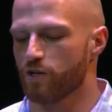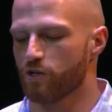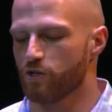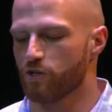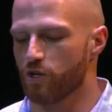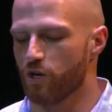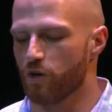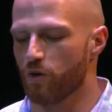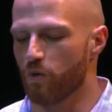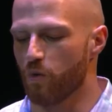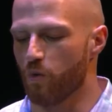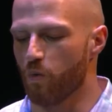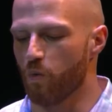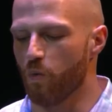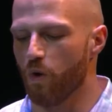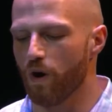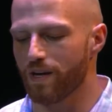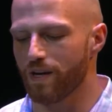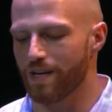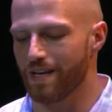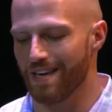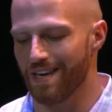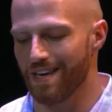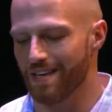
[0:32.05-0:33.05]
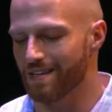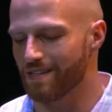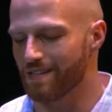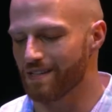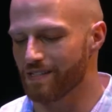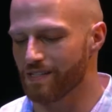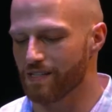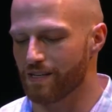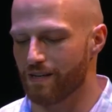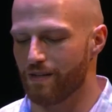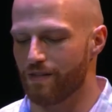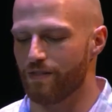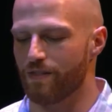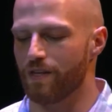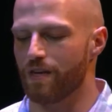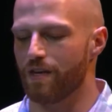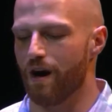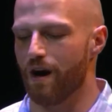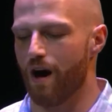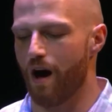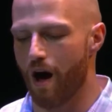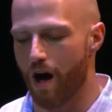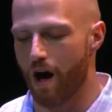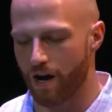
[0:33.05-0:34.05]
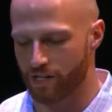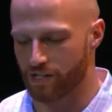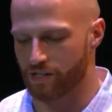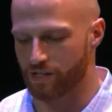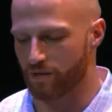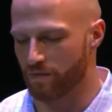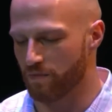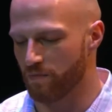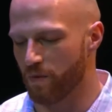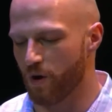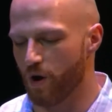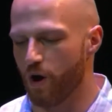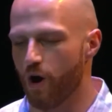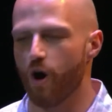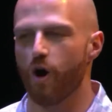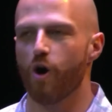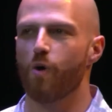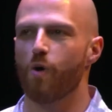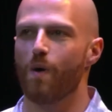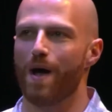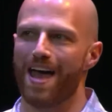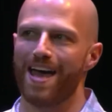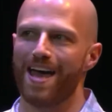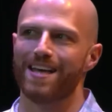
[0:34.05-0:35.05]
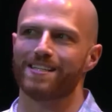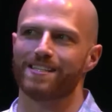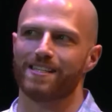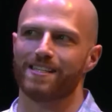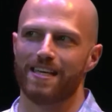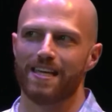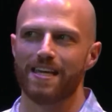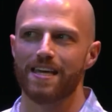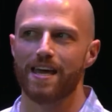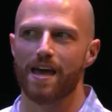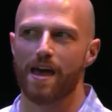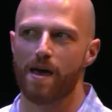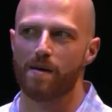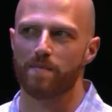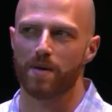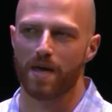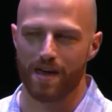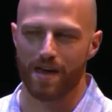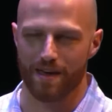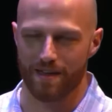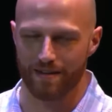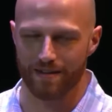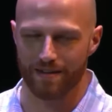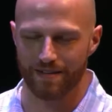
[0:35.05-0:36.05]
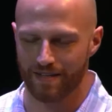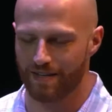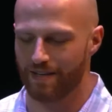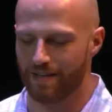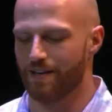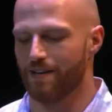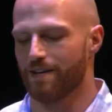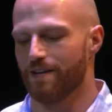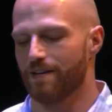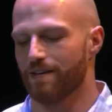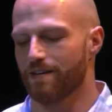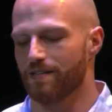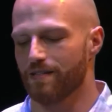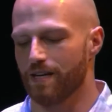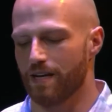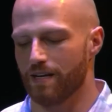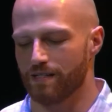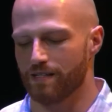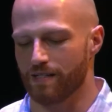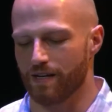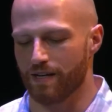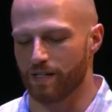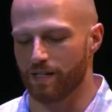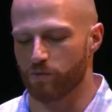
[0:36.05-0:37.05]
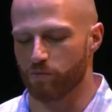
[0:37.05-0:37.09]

So, what is the awesome O S E M N data science